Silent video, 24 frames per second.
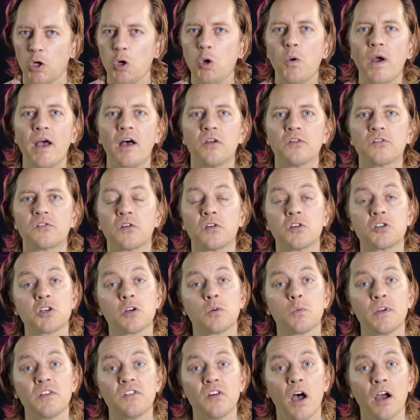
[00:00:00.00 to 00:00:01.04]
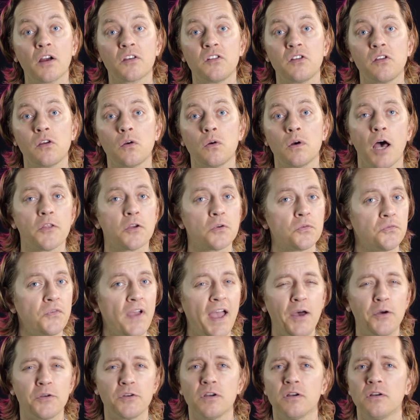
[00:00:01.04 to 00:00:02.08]
Who else should we talk to? Other
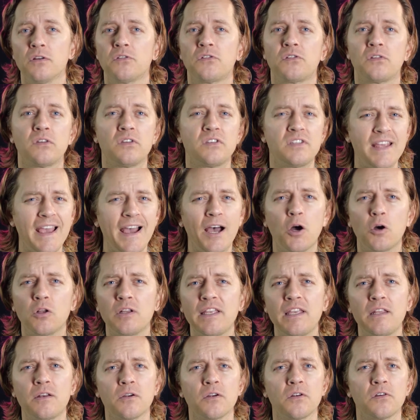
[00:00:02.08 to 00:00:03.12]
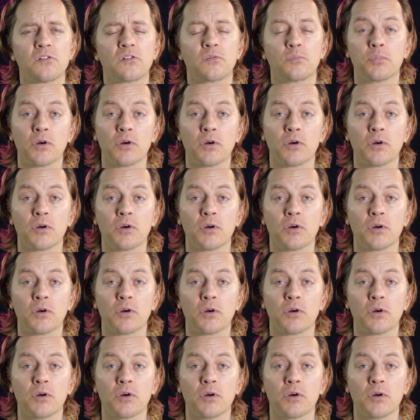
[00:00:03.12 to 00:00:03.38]
founders, DAO leaders,